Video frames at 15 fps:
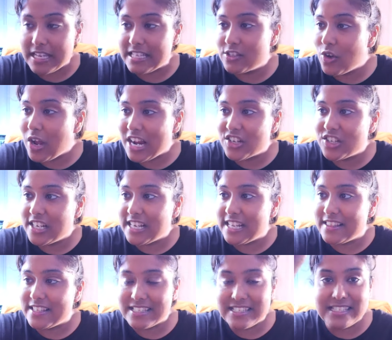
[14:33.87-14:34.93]
it's not
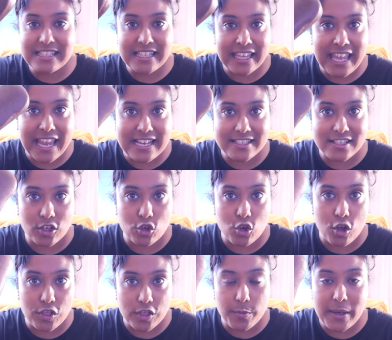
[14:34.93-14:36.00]
actually, this isn't the case I've
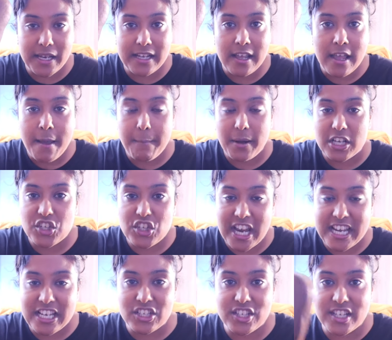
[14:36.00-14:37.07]
got them in, but I
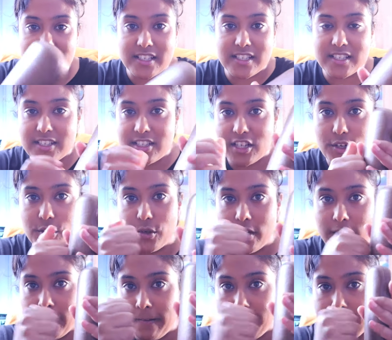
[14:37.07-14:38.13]
changed it just so
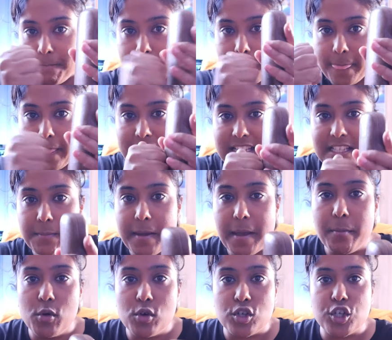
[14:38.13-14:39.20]
it's a
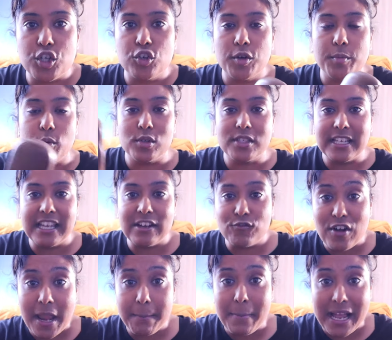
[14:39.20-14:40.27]
bit more durable. To get
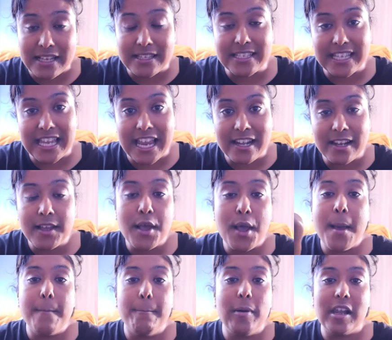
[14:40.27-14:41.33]
Ray-Bans again,
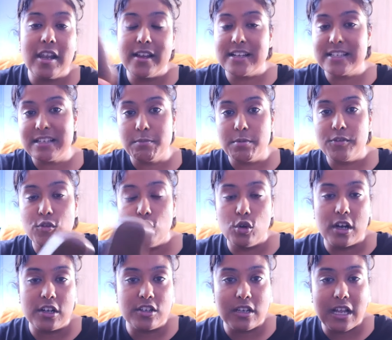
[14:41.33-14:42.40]
but like I said
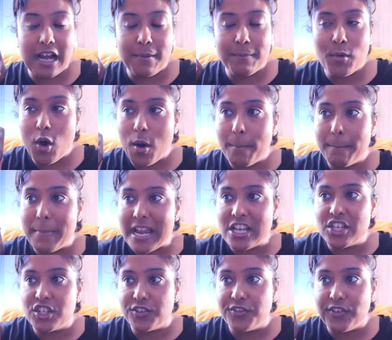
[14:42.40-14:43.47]
before, I'm not a
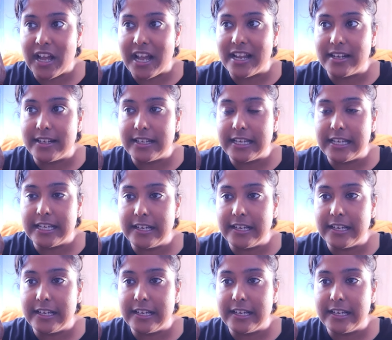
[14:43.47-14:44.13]
major fan